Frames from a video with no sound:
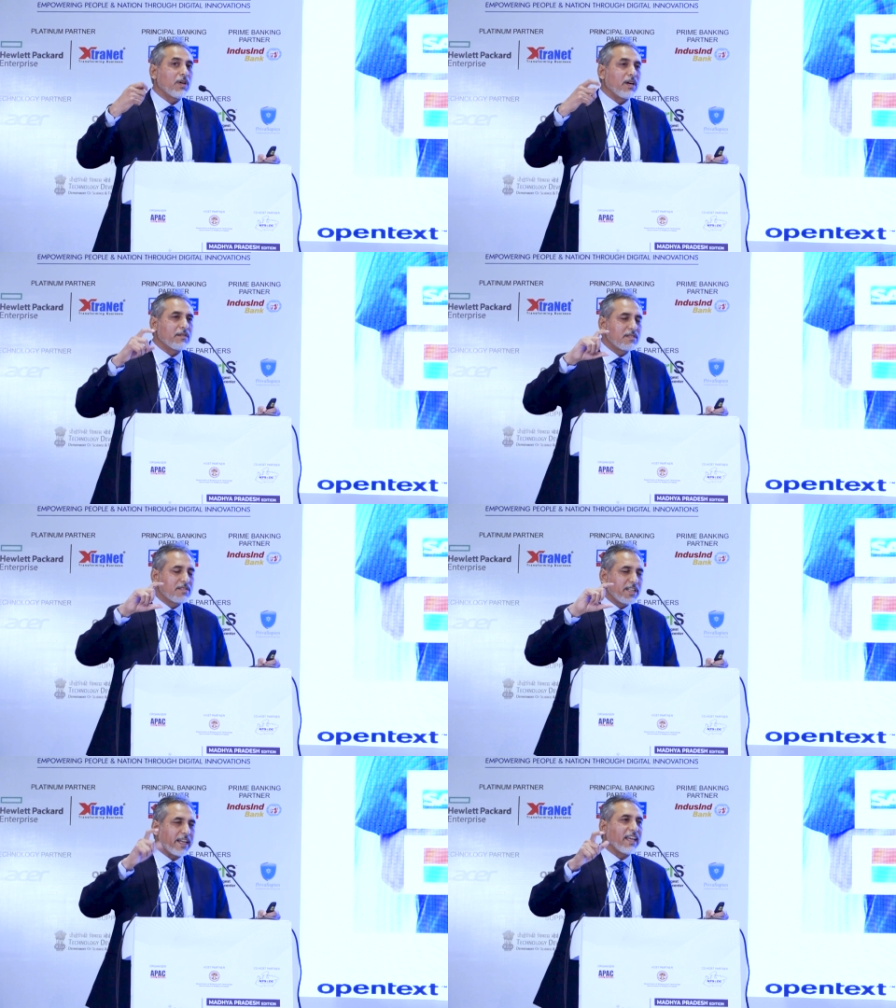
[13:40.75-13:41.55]
uh,
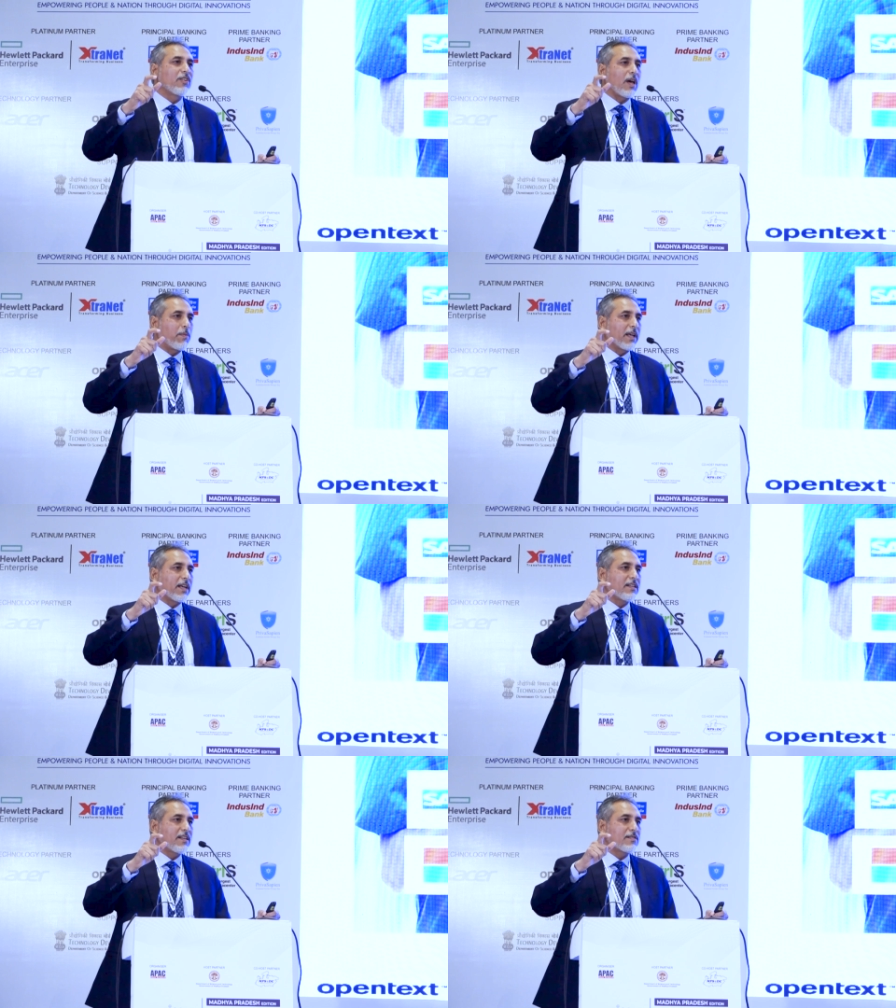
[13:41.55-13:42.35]
checking your
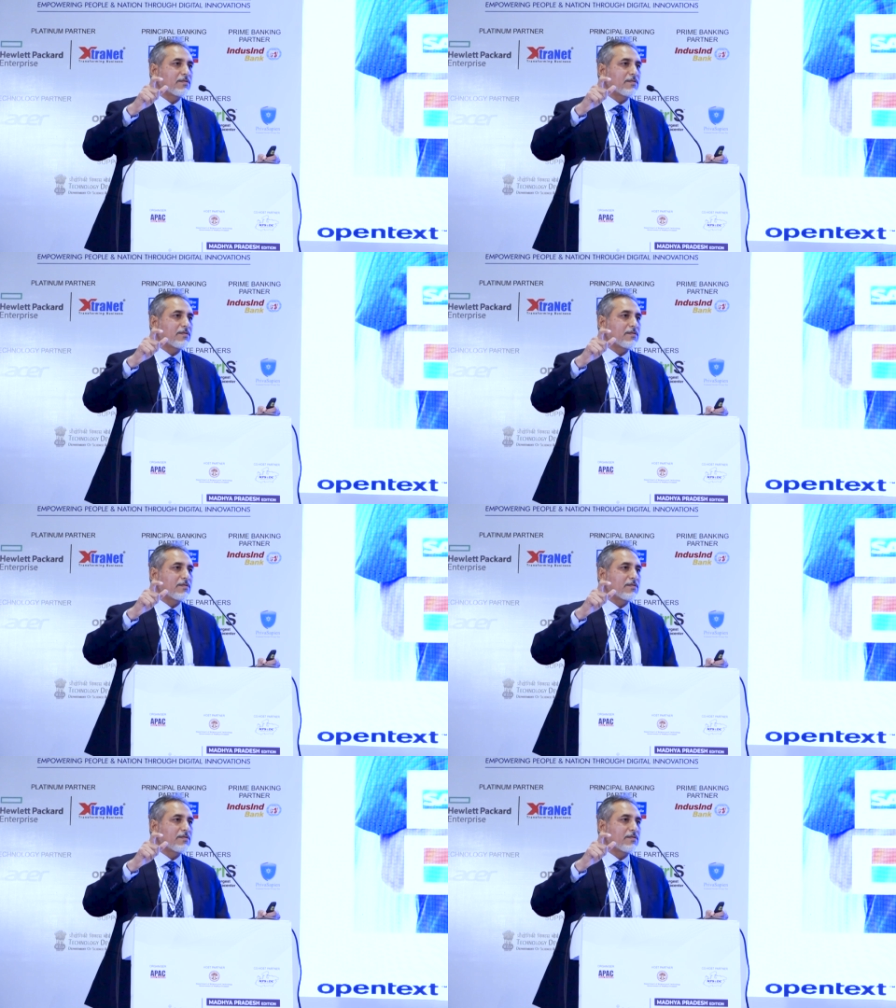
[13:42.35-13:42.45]
application is